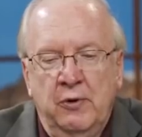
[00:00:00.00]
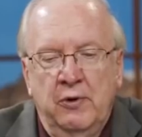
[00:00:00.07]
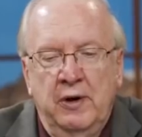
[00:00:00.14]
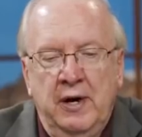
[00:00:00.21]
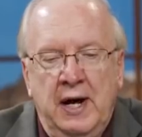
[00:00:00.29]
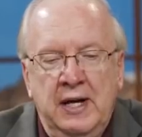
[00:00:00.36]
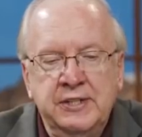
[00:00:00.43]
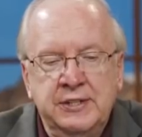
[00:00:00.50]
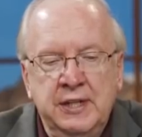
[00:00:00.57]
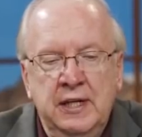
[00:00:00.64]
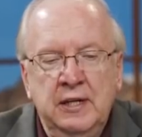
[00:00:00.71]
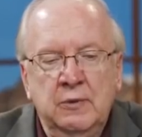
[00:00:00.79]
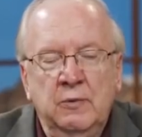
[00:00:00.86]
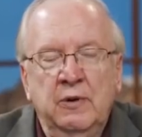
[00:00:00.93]
before I
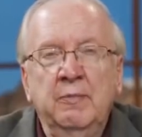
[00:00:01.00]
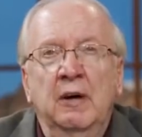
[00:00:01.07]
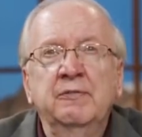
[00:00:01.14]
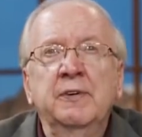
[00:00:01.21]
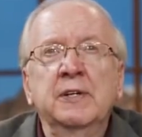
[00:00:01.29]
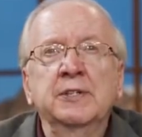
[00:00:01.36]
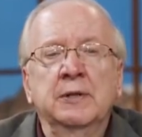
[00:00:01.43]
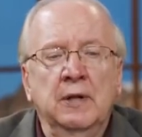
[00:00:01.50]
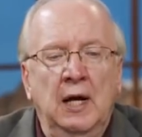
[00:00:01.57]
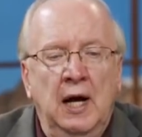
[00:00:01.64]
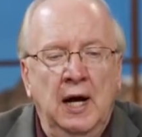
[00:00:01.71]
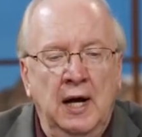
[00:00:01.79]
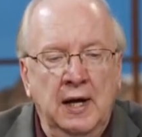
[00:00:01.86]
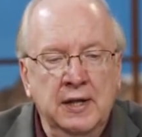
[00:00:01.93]
see it with my
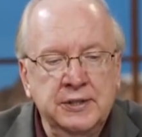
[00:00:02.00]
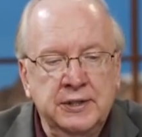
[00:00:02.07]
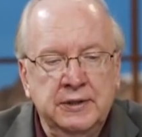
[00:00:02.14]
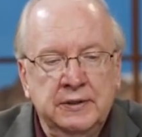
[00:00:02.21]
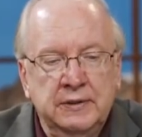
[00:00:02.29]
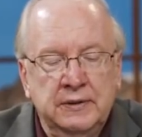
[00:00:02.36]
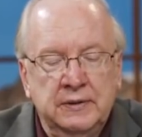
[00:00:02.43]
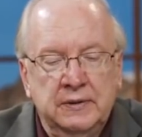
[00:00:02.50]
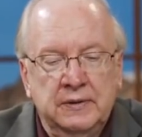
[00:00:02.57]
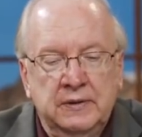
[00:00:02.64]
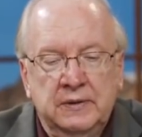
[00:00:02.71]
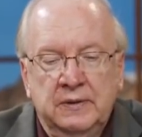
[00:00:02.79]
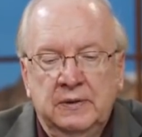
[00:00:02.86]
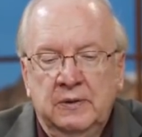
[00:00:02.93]
physical eyes?
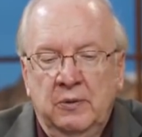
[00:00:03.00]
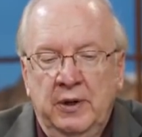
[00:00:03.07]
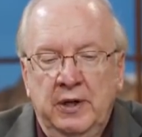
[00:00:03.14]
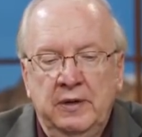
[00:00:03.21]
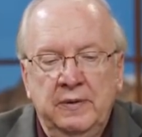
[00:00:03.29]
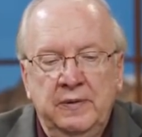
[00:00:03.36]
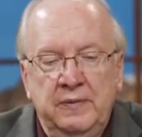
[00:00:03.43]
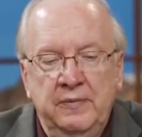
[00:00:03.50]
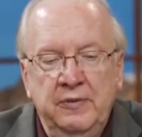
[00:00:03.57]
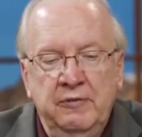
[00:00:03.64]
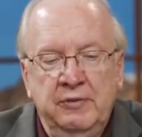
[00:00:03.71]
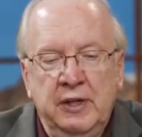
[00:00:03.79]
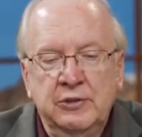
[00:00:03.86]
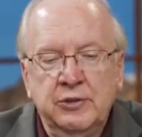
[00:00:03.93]
Well,
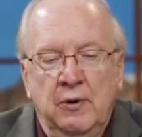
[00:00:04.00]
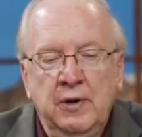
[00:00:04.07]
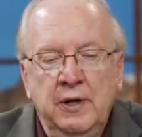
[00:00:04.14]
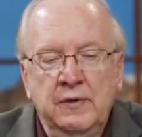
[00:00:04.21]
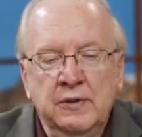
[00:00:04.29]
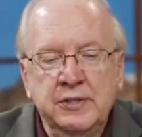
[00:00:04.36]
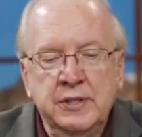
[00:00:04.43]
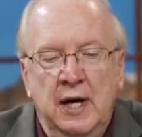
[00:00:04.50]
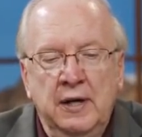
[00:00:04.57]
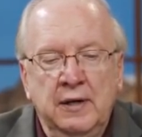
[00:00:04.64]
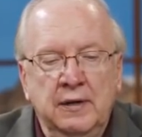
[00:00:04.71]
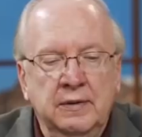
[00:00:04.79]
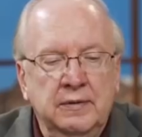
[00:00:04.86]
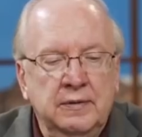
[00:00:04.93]
Victoria, there's
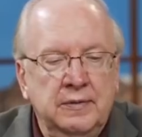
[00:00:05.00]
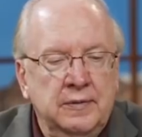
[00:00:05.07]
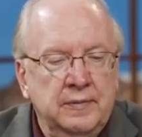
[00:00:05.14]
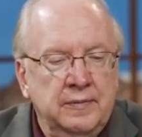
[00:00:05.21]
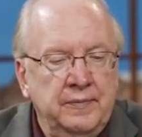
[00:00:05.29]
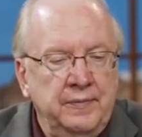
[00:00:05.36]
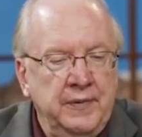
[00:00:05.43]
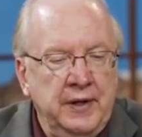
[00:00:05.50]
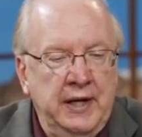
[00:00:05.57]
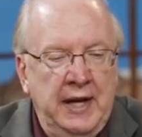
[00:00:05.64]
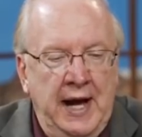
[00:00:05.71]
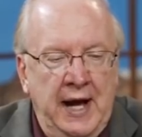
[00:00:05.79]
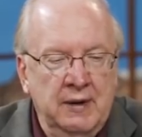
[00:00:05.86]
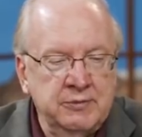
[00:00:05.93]
not
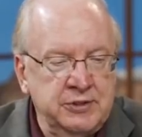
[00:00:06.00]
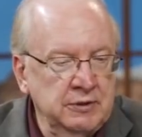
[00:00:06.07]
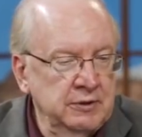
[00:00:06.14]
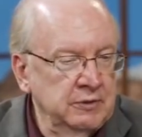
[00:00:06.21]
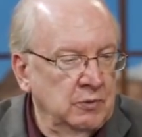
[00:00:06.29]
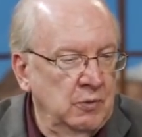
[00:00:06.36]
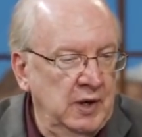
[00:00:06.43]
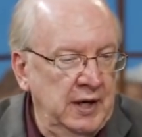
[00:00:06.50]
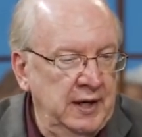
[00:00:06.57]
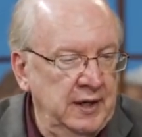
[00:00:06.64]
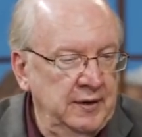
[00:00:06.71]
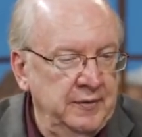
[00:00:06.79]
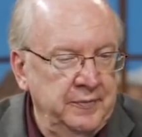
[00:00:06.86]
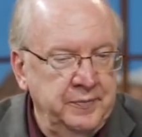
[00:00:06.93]
an absolute
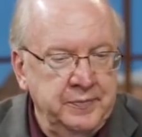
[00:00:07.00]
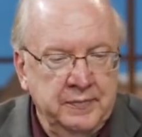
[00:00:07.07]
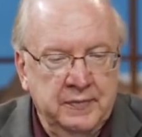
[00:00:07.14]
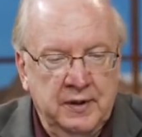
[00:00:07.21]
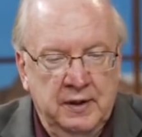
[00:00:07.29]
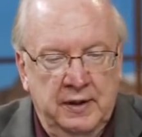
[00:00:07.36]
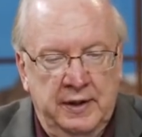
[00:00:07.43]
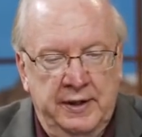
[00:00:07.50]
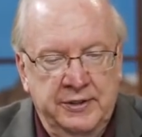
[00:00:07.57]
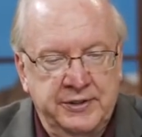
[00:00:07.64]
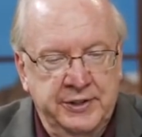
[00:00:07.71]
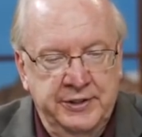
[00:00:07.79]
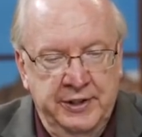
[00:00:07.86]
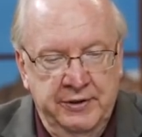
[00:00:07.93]
way
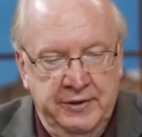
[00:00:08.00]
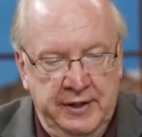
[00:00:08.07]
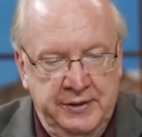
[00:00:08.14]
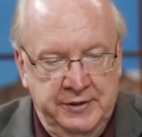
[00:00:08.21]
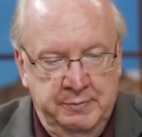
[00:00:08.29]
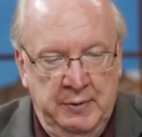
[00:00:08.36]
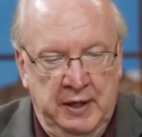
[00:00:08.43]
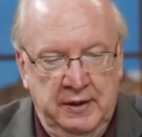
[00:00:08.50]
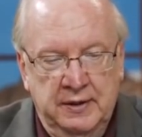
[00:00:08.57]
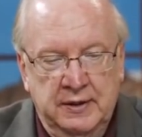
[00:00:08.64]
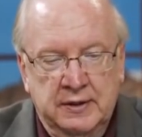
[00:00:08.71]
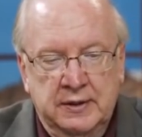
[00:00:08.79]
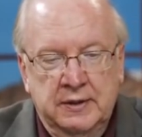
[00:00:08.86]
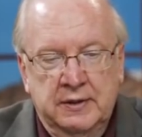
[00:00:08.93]
to do this,
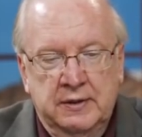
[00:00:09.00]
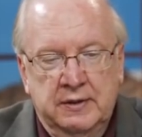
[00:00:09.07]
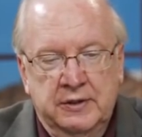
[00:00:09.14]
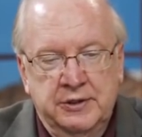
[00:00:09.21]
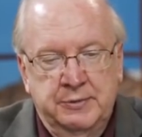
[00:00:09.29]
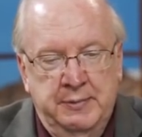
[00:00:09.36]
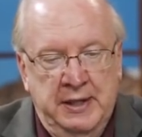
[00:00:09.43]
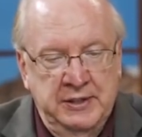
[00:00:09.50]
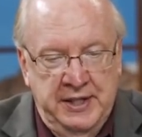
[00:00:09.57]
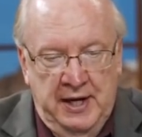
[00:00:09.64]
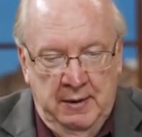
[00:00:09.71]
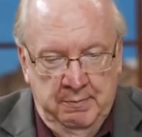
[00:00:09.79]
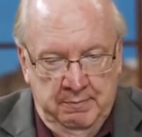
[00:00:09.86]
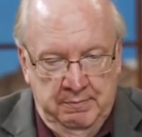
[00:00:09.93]
but
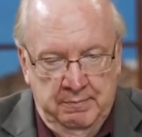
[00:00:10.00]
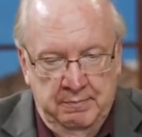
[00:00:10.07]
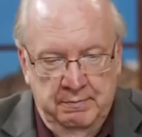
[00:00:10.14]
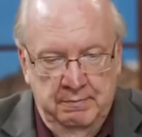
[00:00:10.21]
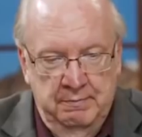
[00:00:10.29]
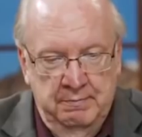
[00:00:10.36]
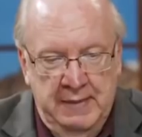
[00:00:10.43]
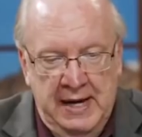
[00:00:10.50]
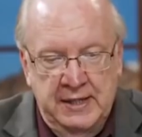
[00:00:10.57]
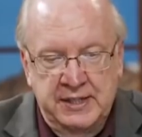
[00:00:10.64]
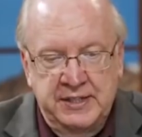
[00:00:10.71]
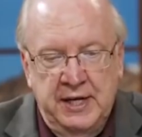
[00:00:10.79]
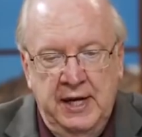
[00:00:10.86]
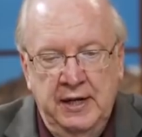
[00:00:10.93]
spend time
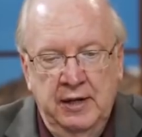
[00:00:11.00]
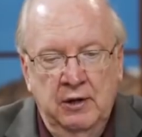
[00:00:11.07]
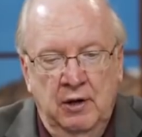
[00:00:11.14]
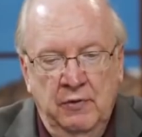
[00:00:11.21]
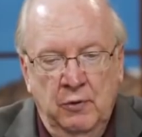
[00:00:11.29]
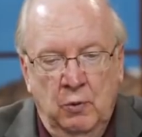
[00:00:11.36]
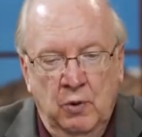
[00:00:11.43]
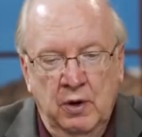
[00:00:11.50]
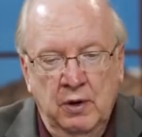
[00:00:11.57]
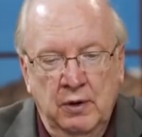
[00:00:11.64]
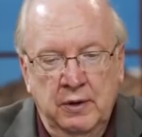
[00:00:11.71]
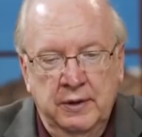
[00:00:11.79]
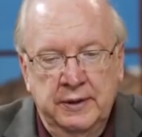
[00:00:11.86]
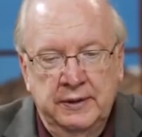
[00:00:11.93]
meditating on the
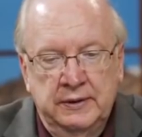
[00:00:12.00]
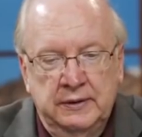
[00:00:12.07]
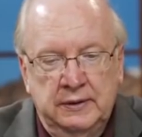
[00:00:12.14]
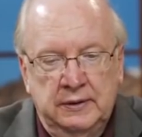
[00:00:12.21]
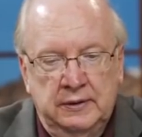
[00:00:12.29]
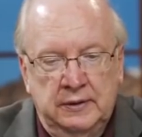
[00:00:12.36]
Word